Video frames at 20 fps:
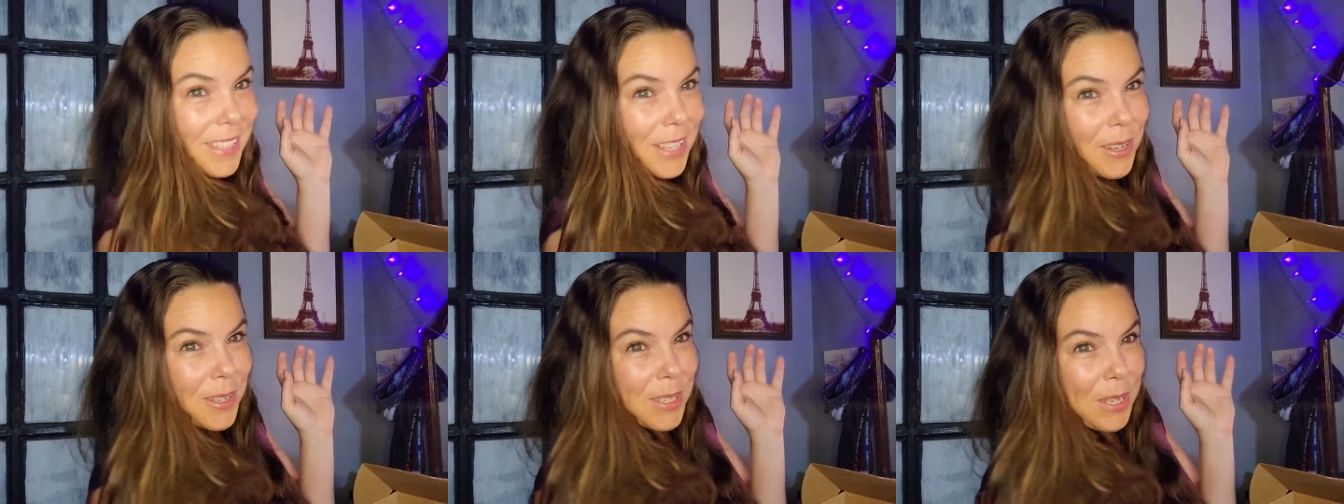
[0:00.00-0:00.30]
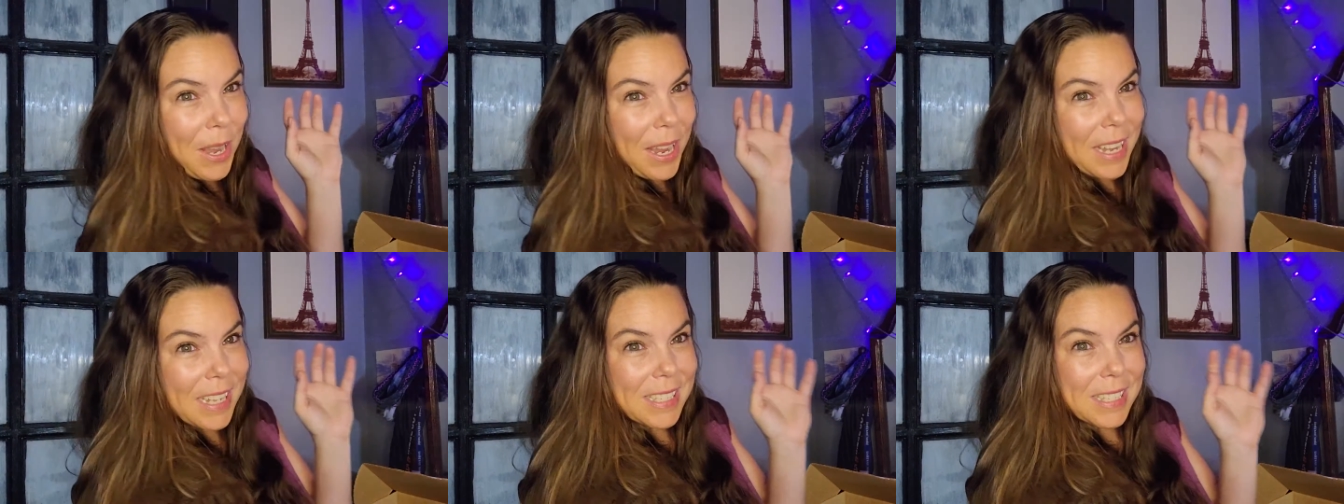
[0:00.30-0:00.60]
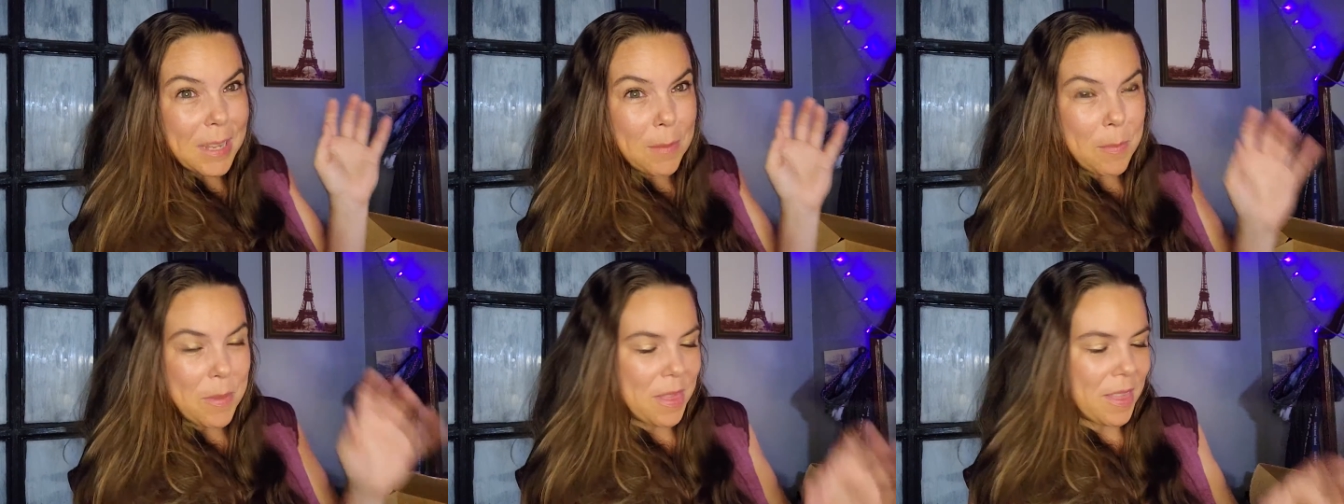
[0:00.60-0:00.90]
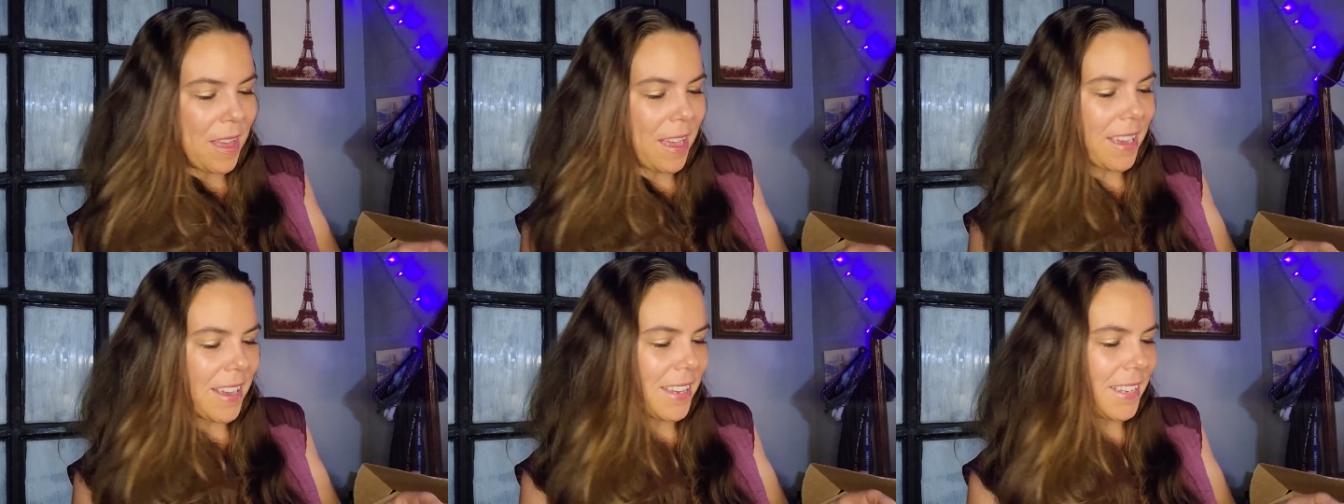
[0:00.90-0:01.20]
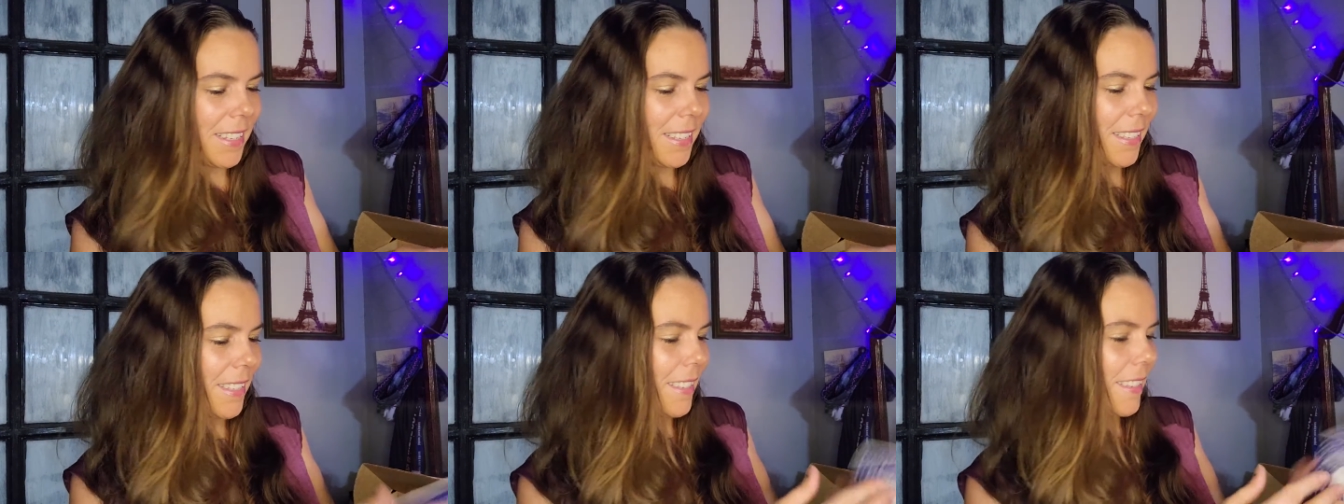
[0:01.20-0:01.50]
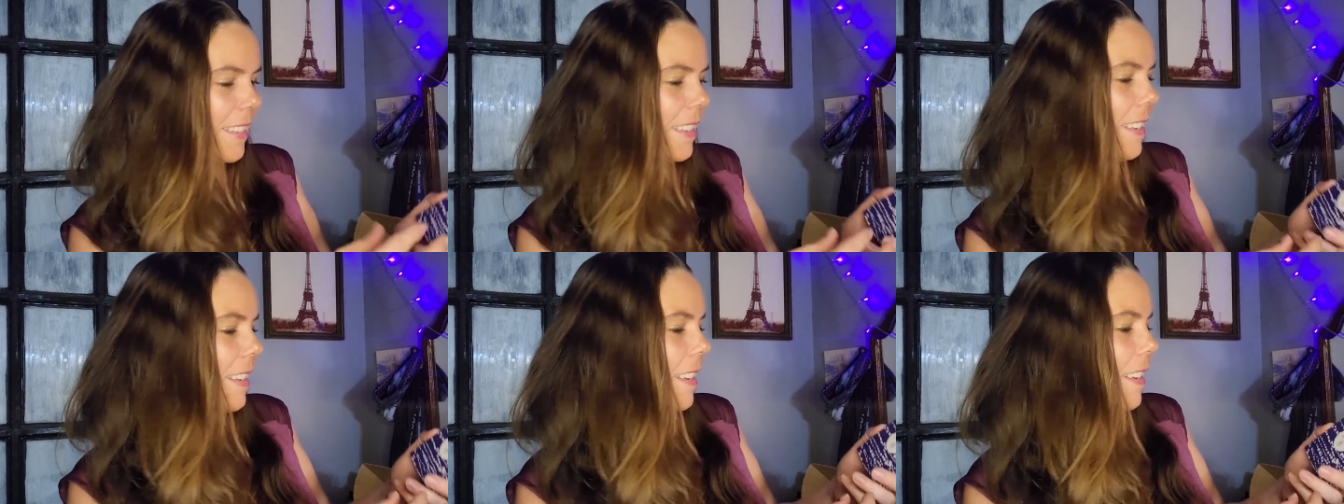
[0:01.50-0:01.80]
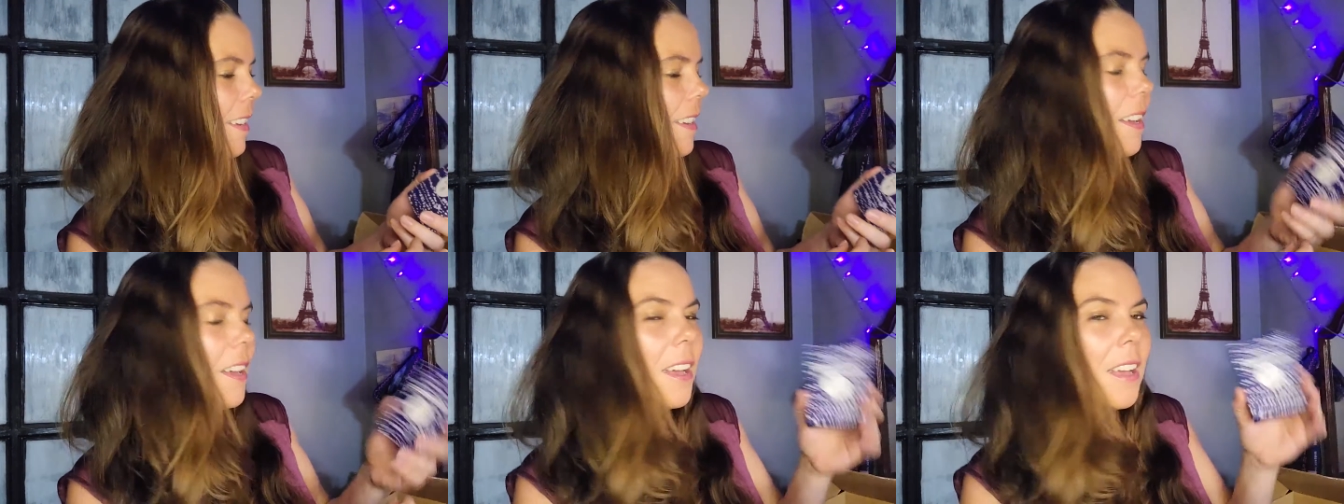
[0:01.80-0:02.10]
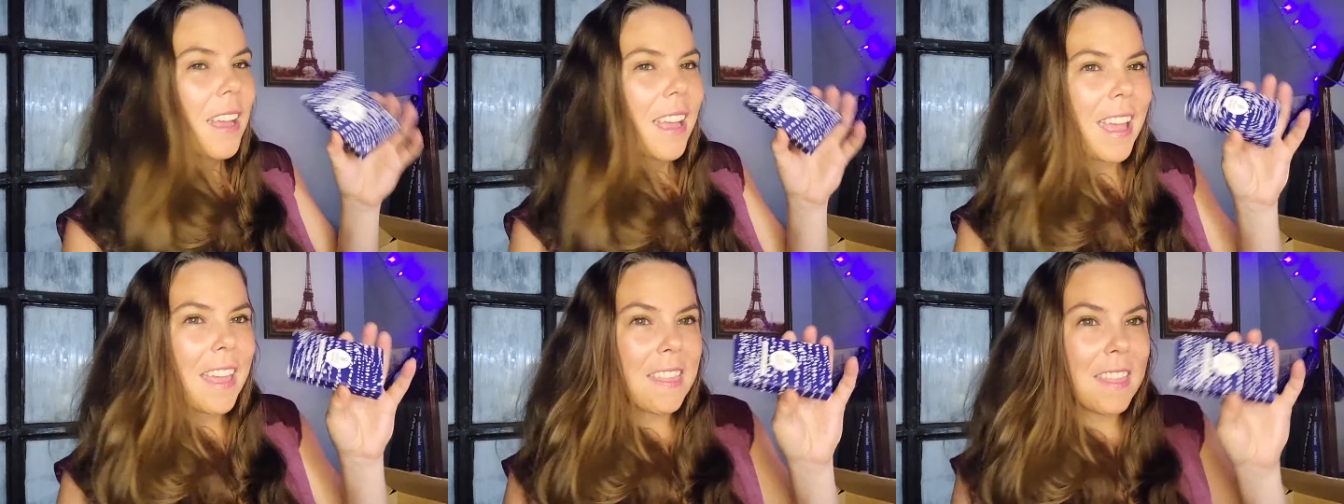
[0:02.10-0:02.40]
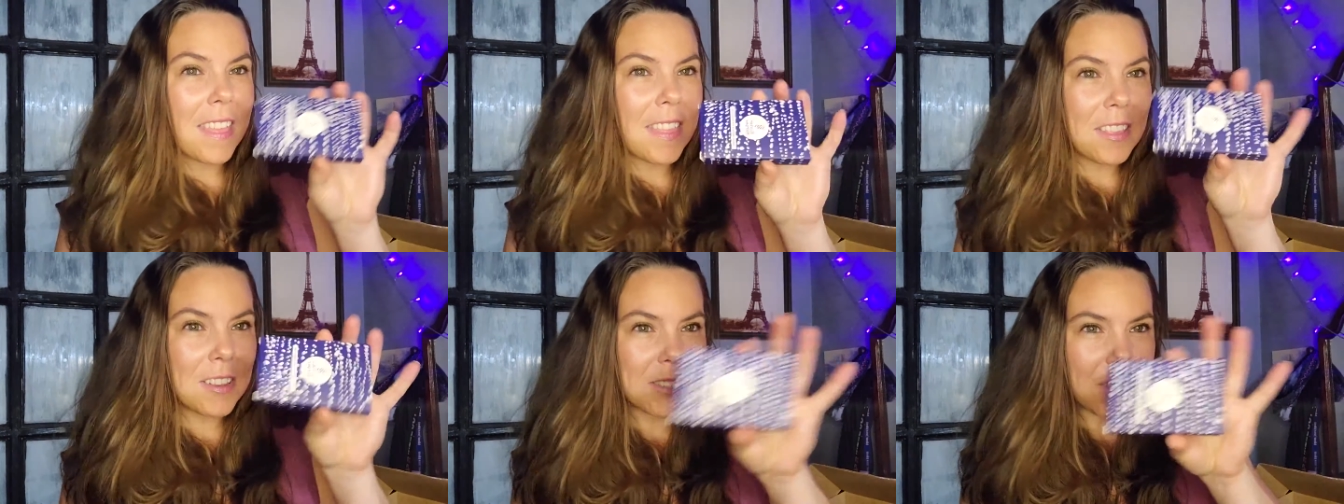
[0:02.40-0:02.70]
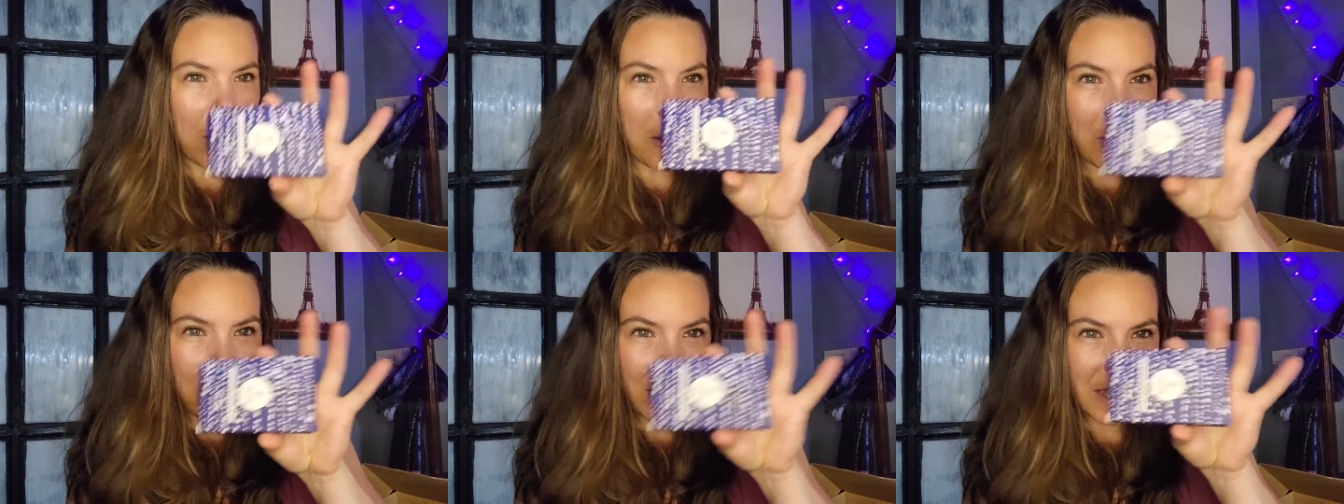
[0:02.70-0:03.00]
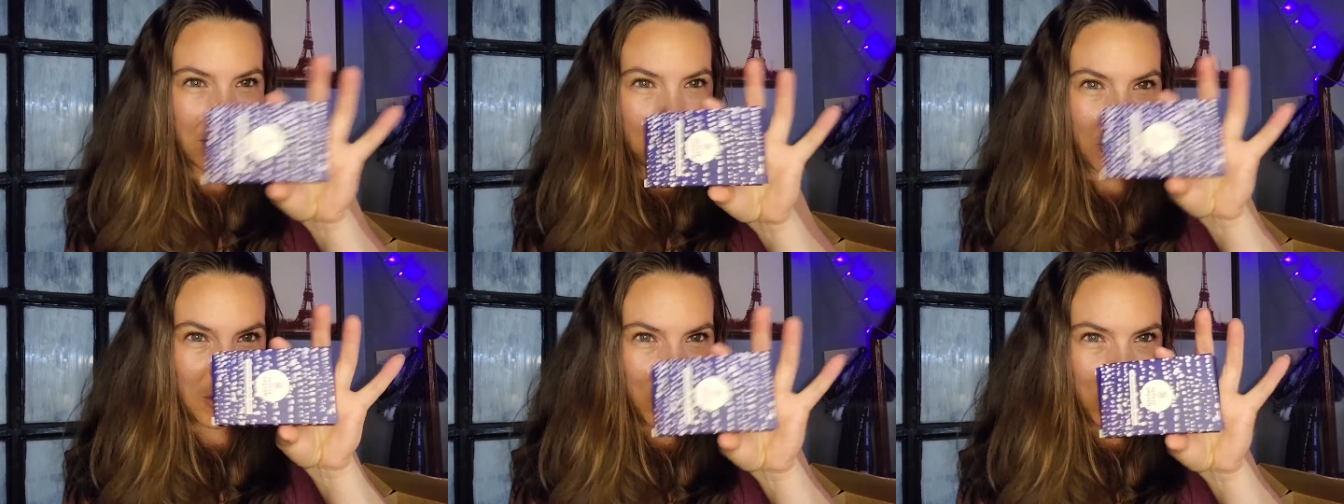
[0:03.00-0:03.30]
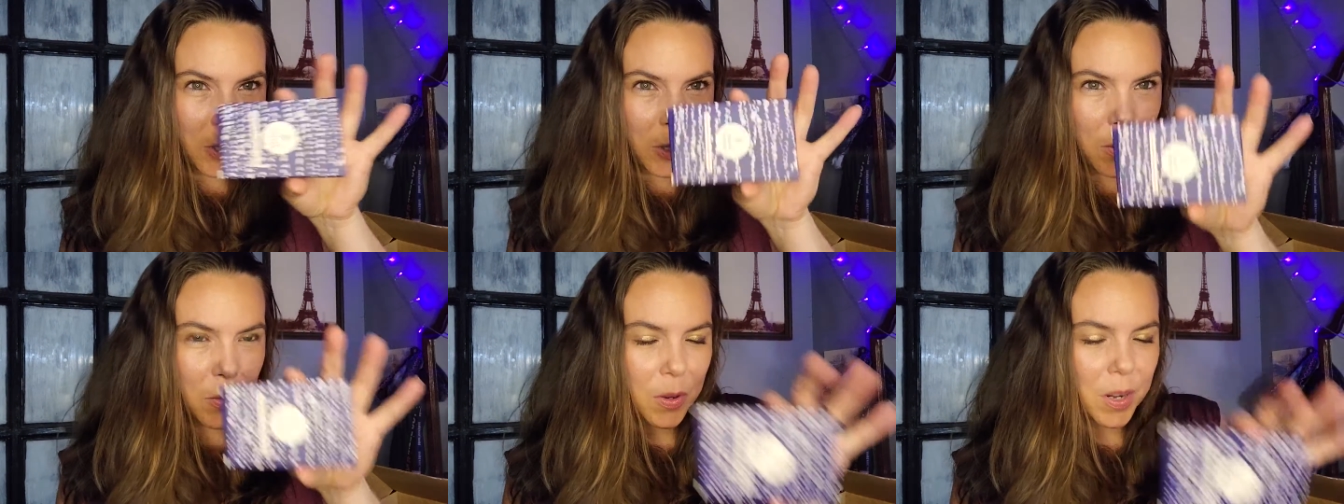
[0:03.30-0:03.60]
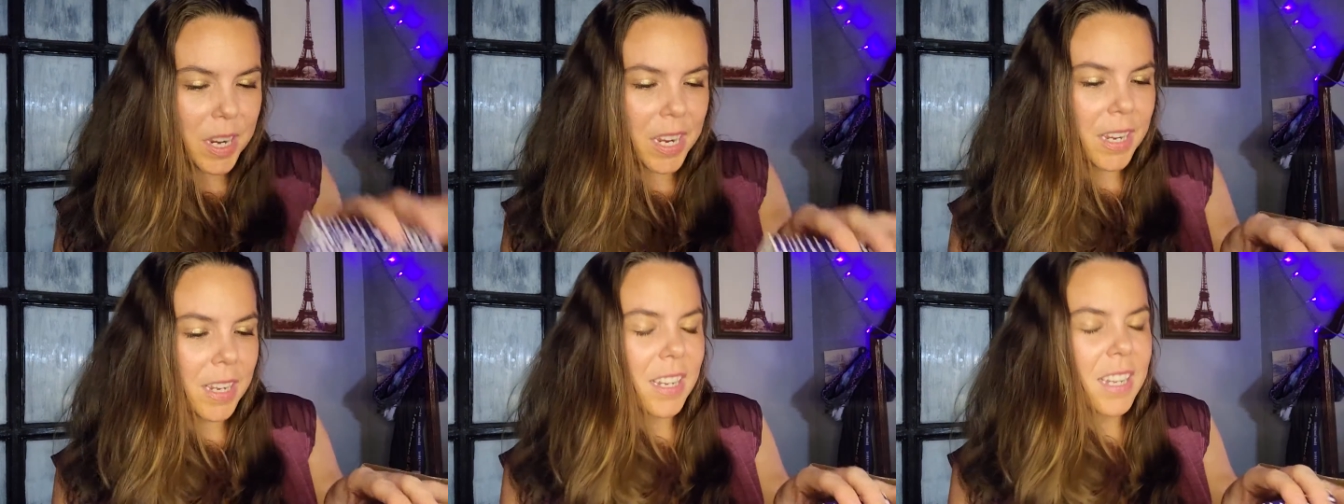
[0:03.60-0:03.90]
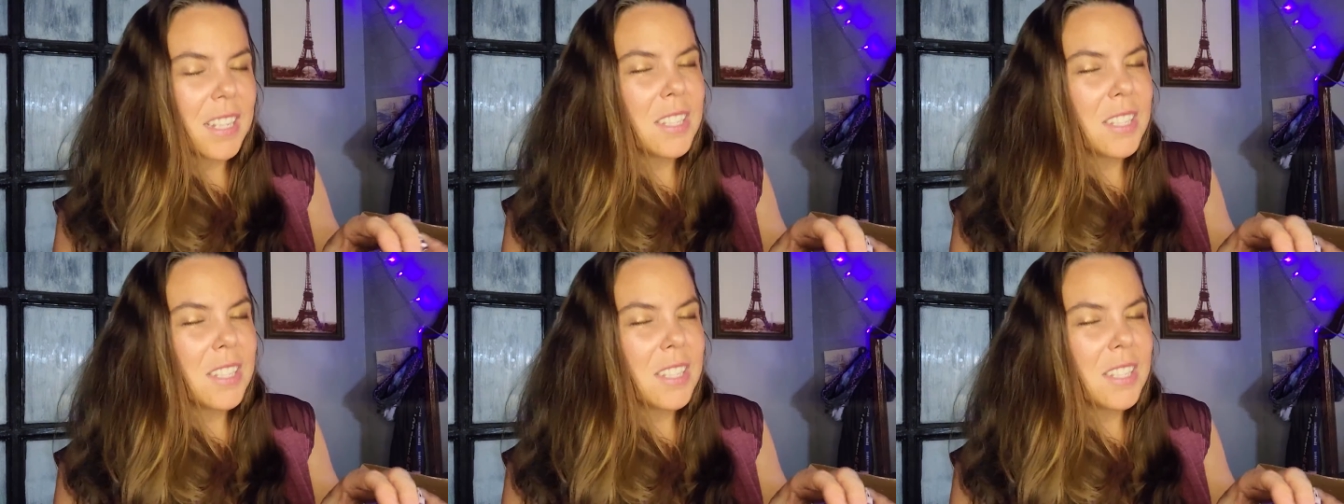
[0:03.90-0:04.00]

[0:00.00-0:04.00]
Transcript: though, so I can sympathize. And then there's always some jewelry.